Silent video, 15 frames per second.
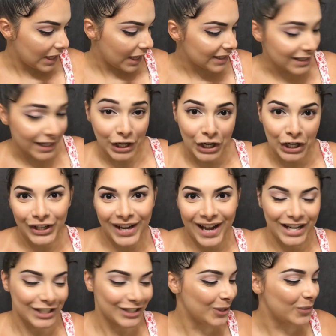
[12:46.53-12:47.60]
I guess I didn't look
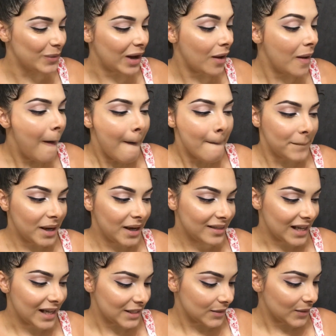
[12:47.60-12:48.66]
at it too well,
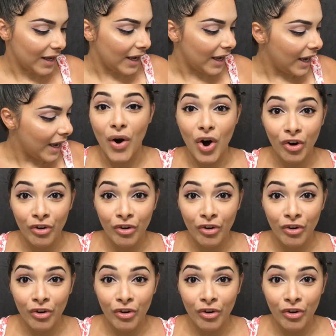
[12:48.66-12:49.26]
but that's okay.